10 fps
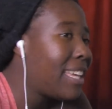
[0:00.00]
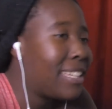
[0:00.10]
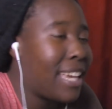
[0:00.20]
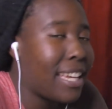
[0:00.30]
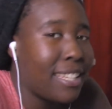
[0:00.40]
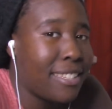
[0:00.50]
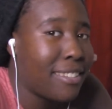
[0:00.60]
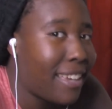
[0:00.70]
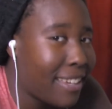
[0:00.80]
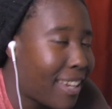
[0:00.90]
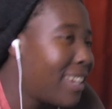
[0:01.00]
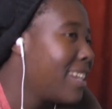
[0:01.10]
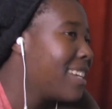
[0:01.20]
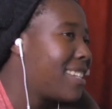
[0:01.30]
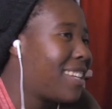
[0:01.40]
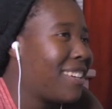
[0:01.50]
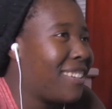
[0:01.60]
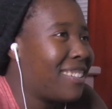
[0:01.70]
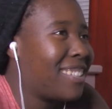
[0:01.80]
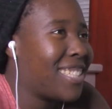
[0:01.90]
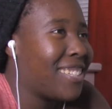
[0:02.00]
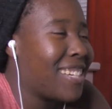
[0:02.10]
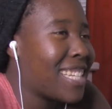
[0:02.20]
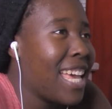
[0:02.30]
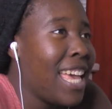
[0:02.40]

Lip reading: yeah, until yeah. So sunrise.